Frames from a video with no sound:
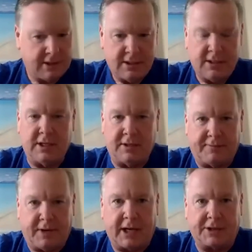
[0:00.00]
in the
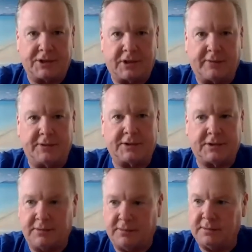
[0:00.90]
fire
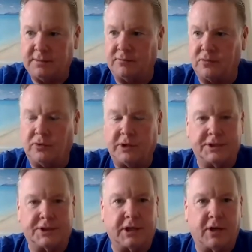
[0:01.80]
service, the rule
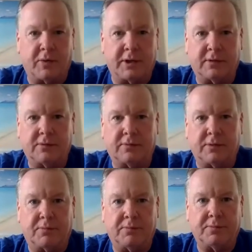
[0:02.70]
is, we
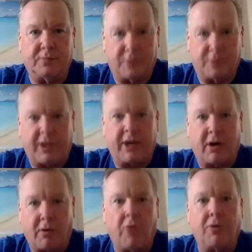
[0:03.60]
bring
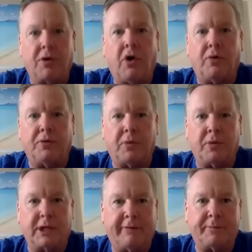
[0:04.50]
our own home,
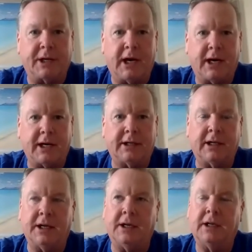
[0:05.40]
nobody left behind.
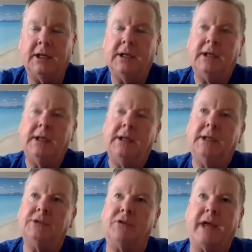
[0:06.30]
And
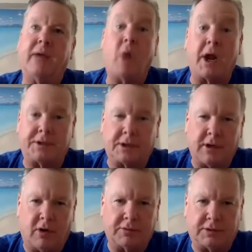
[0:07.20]
so they wanted to
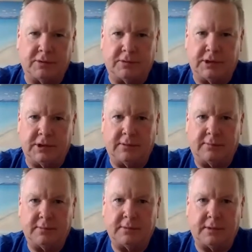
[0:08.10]
go to the
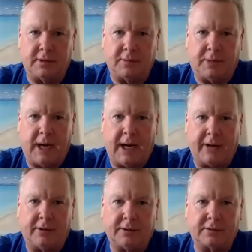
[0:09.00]

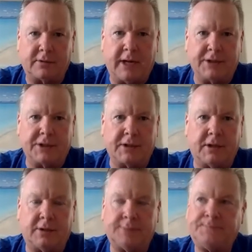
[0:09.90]
pile or ground
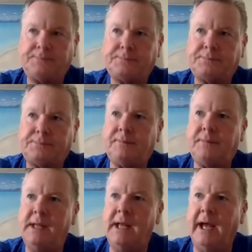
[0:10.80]
zero,
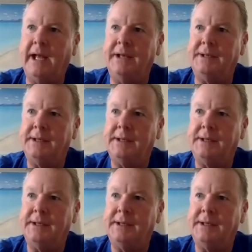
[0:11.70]
and